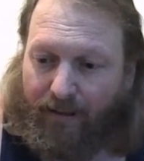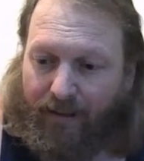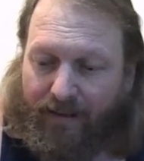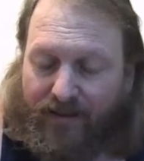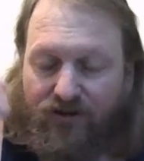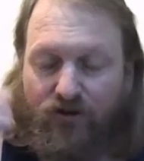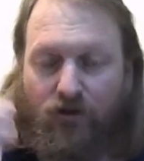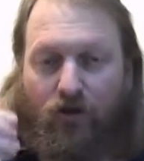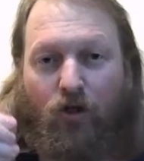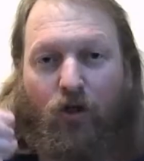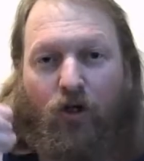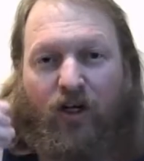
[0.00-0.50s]

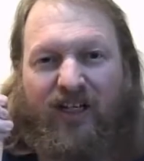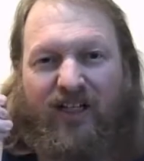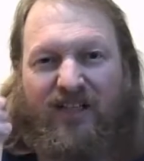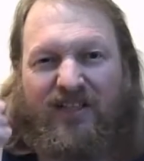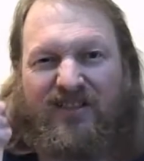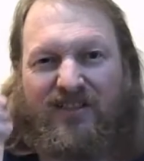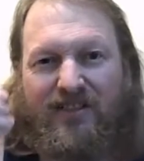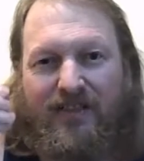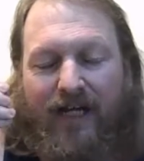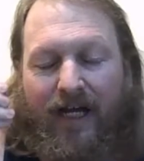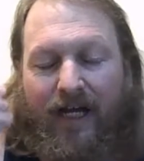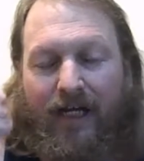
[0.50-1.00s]
It's not like your
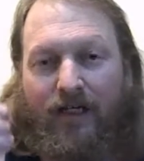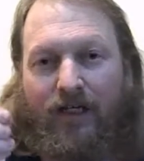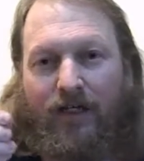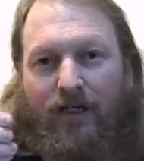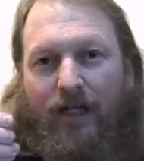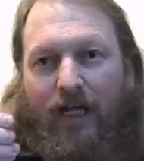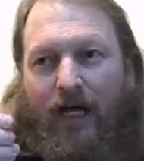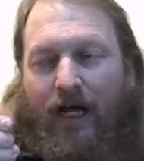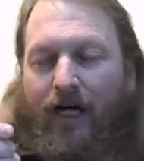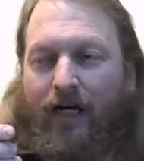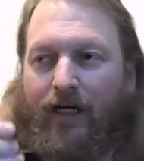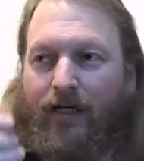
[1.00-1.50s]

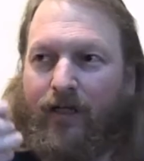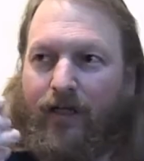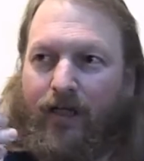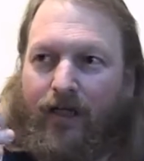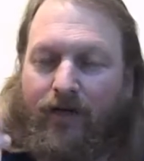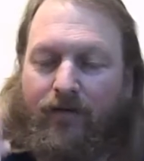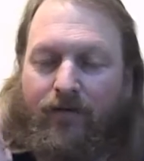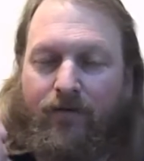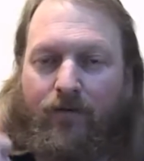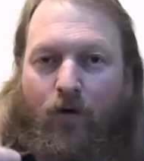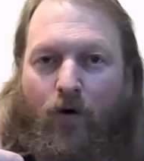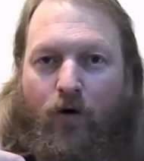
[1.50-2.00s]
standard lager
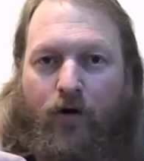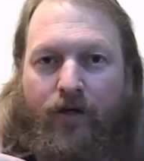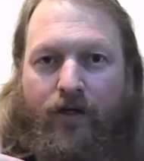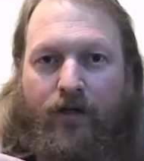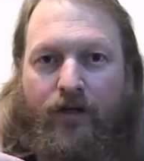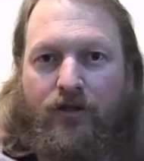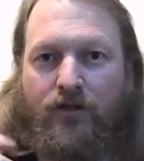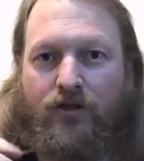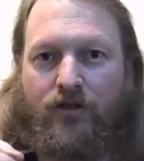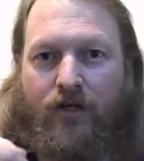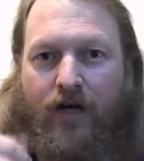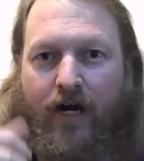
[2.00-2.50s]
that you find
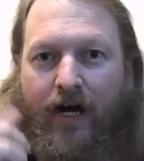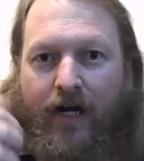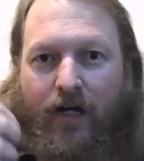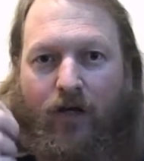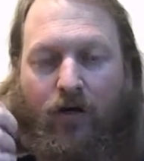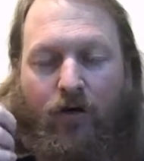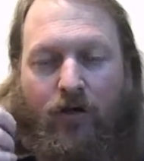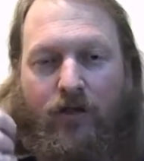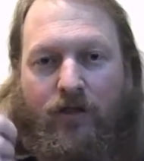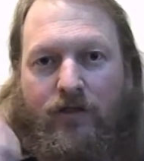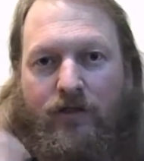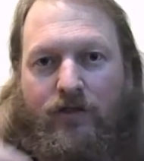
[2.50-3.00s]
in
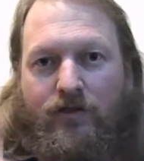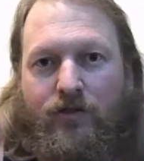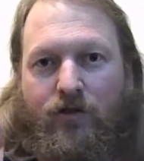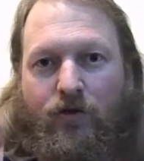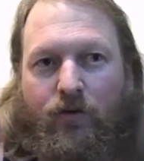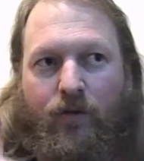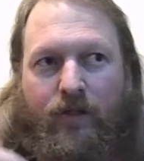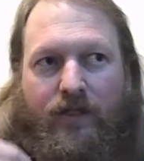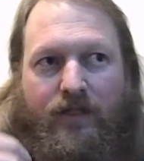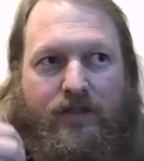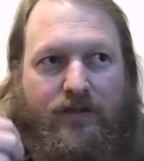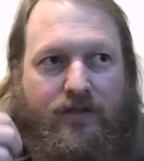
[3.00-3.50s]
Australia, like your
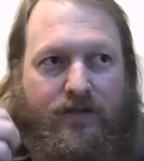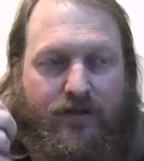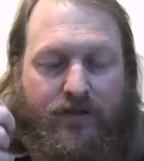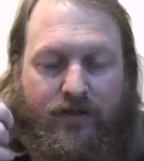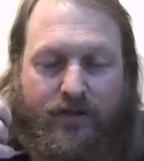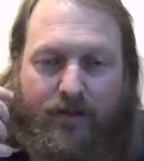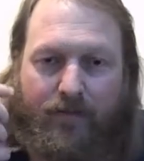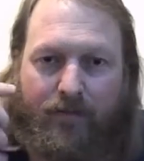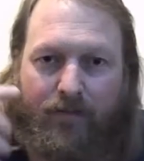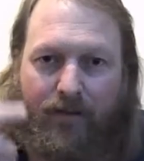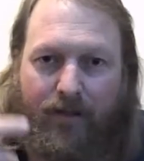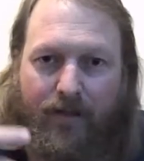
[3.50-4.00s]
Tuis
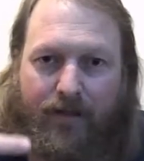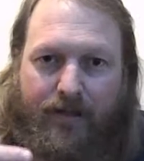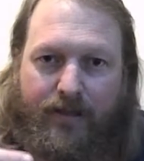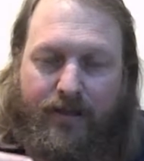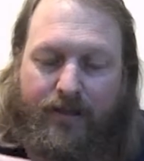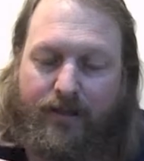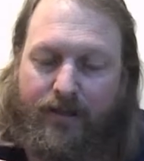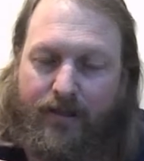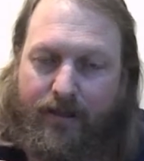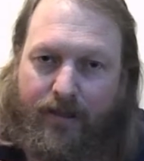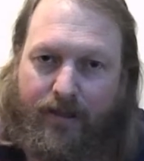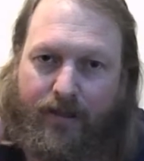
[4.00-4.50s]
and your
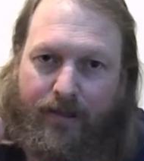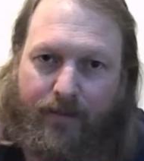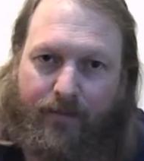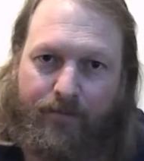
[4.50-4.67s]
bloody,